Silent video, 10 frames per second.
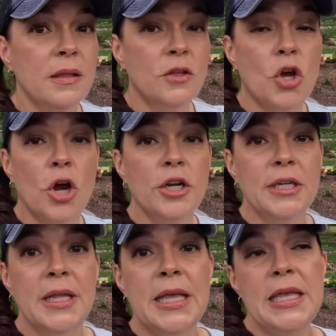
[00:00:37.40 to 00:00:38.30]
the
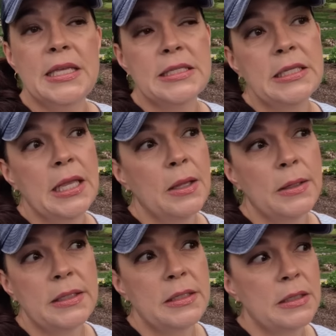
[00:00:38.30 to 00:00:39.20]
garden is,
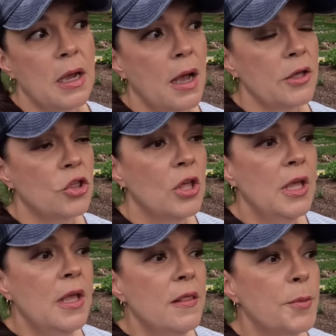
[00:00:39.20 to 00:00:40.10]
gosh,
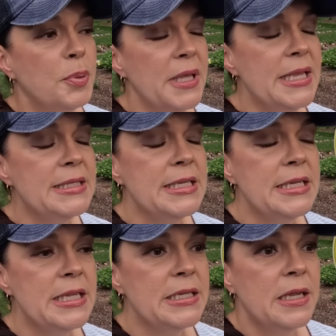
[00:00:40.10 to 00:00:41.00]
the plants
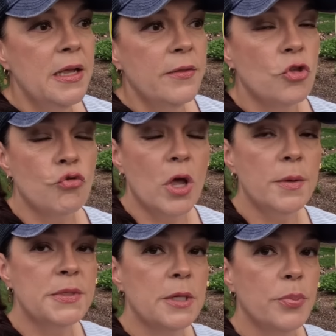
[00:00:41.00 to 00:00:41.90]
in it, the
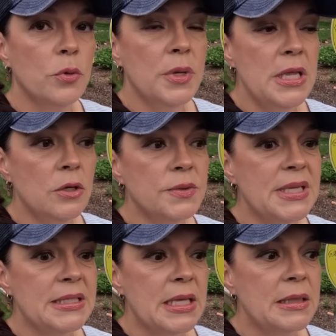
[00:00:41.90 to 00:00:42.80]
shrubs, the perennials
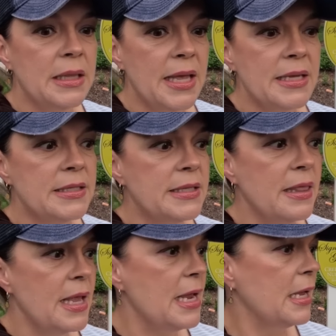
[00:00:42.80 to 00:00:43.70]
is less
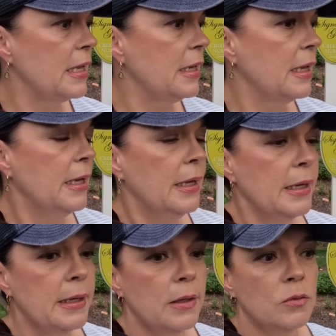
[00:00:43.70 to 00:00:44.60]
than,
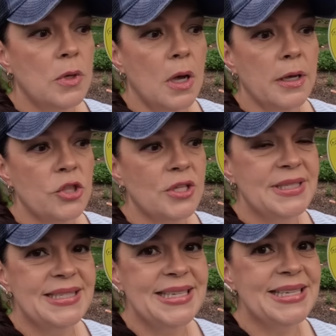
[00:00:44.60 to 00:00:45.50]
oh gosh,
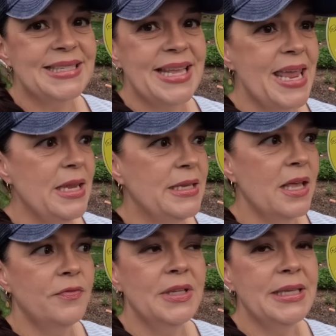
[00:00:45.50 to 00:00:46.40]
six, eight,
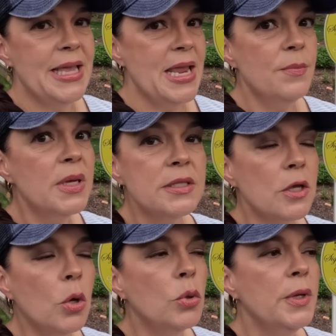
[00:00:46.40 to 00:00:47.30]
definitely eight months
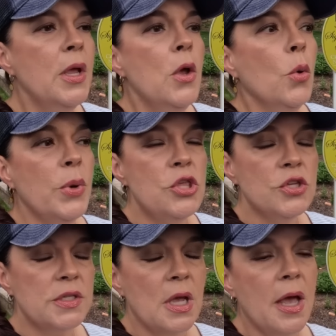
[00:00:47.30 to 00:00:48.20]
old. We
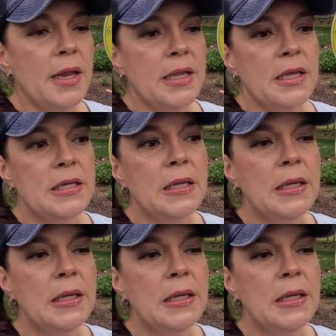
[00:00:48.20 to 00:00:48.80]
just got it